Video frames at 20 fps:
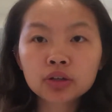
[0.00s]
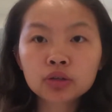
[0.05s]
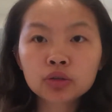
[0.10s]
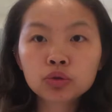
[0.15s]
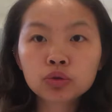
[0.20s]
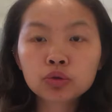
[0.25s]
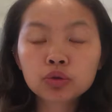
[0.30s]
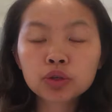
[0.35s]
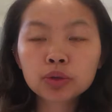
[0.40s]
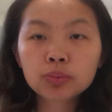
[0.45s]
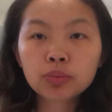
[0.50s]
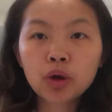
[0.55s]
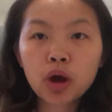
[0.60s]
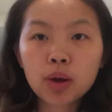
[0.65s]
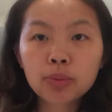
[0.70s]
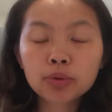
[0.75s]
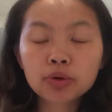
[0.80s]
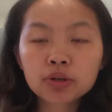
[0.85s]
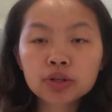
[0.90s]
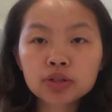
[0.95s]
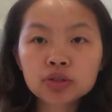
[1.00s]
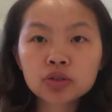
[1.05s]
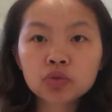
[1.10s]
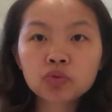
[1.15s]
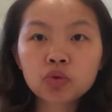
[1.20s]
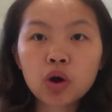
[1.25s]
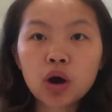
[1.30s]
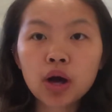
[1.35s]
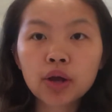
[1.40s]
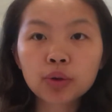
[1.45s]
cooling properties of
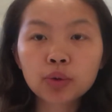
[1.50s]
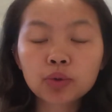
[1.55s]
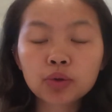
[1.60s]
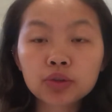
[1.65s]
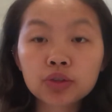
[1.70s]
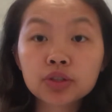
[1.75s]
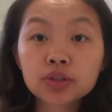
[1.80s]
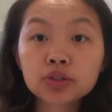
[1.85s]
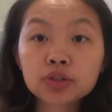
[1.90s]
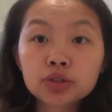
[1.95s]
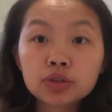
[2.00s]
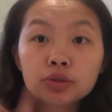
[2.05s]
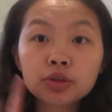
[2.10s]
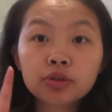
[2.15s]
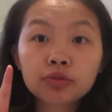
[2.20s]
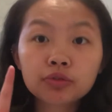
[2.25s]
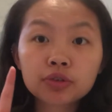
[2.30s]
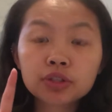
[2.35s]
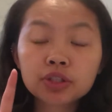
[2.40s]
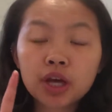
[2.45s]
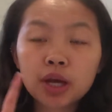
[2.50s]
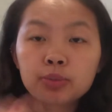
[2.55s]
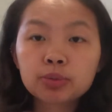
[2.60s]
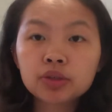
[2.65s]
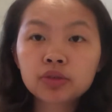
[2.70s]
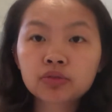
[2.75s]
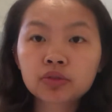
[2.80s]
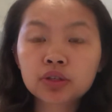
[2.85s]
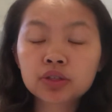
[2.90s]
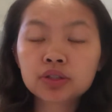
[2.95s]
water within two different types
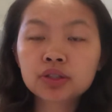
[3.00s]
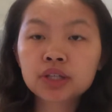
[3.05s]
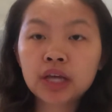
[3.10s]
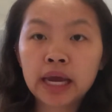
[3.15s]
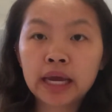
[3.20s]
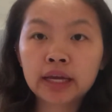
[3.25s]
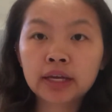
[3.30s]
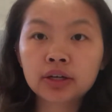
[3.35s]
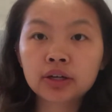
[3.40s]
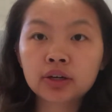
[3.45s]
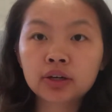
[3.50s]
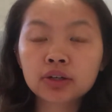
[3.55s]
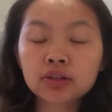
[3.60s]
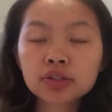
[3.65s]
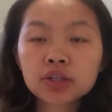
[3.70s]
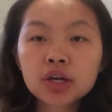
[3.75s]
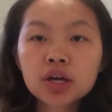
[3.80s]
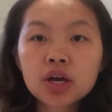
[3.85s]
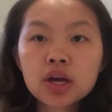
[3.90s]
of containers